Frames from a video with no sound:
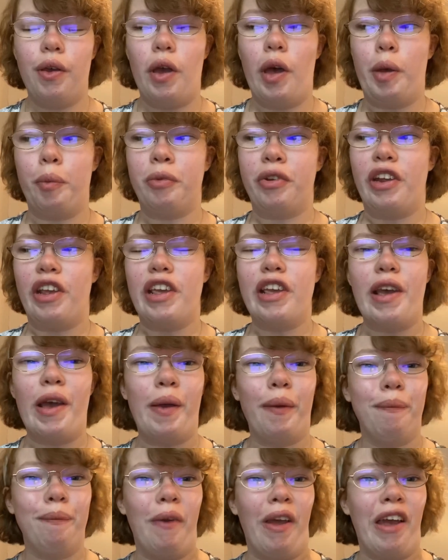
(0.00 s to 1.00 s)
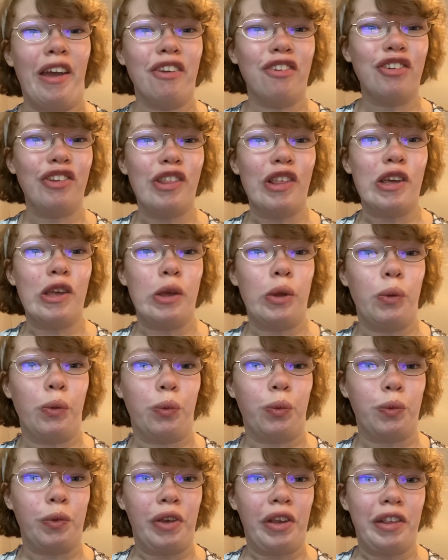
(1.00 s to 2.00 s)
Update, I'm actually
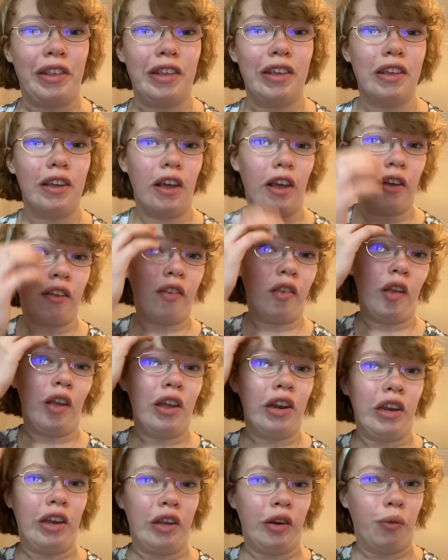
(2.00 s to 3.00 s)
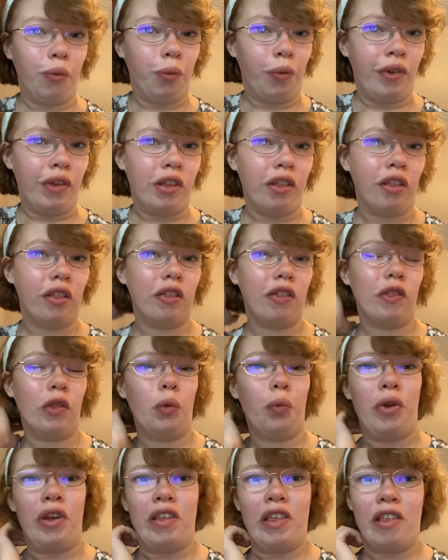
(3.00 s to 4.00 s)
really excited with the
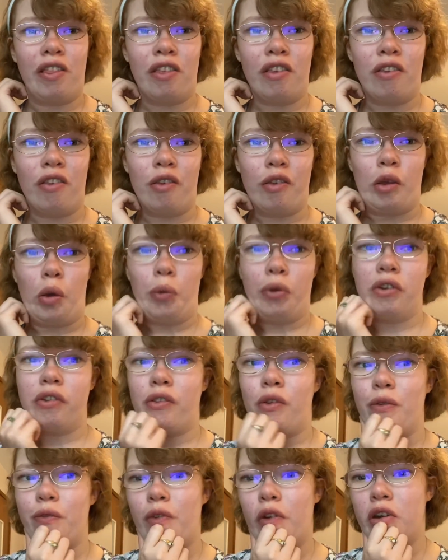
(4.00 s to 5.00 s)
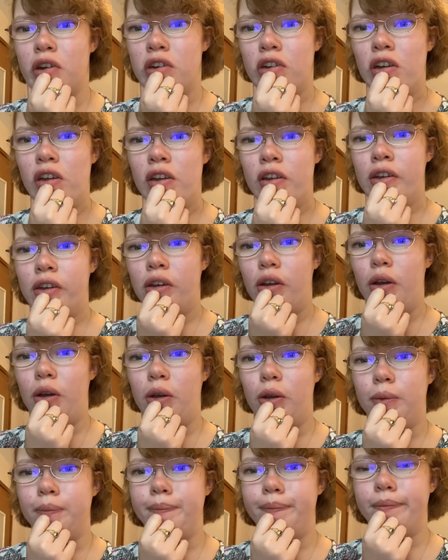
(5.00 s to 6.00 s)
way that this is going so far.
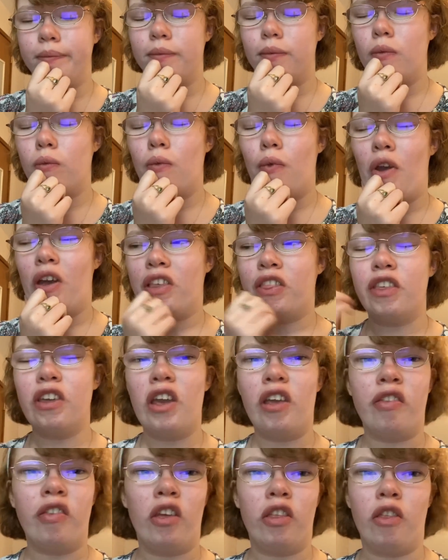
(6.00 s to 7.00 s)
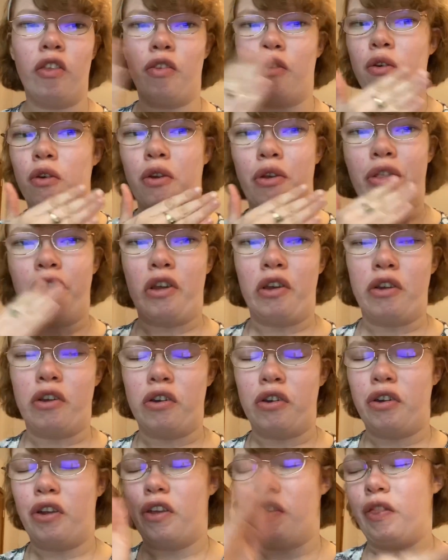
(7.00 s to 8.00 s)
I think I said this
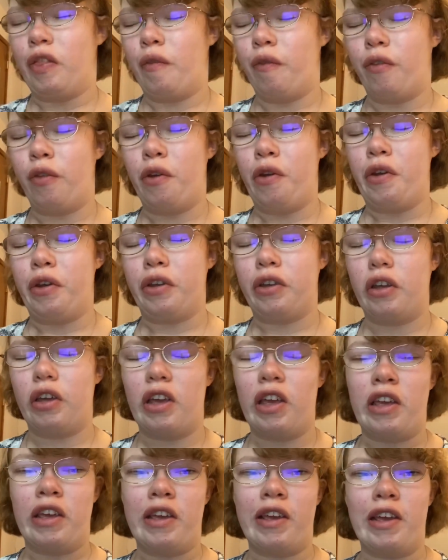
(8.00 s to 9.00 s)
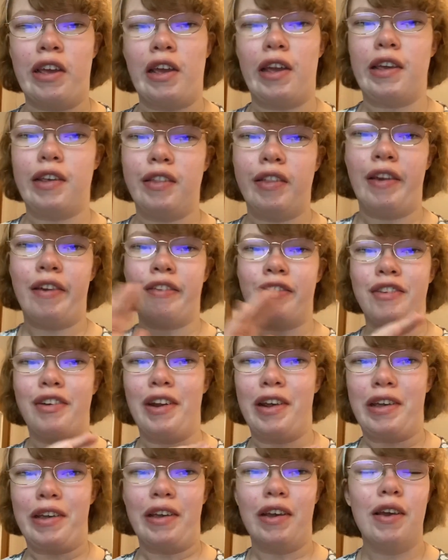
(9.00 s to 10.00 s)
earlier in the vlog, aka last
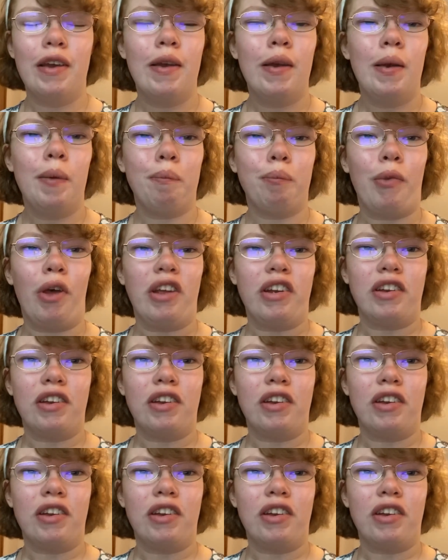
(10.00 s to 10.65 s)
night, but